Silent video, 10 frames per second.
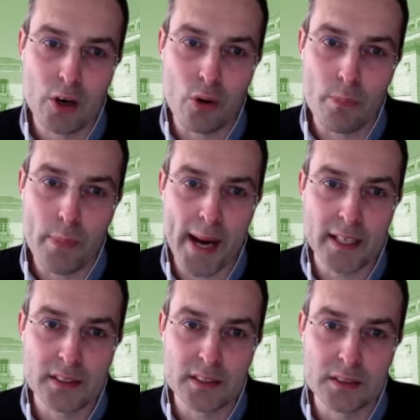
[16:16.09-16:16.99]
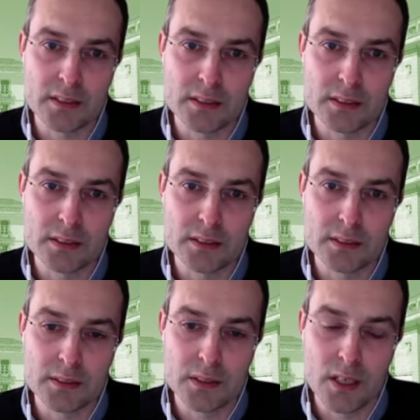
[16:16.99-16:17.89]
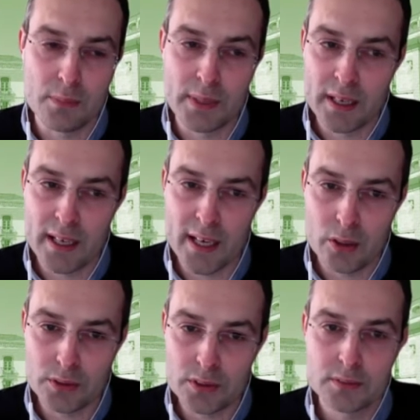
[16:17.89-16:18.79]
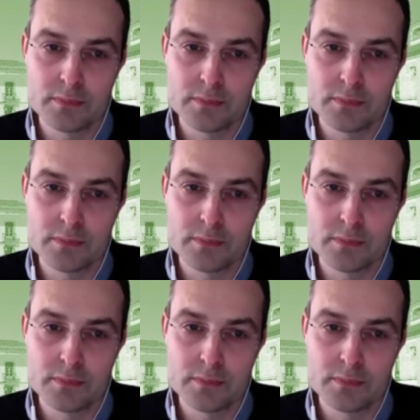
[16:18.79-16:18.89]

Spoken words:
compact urban layout.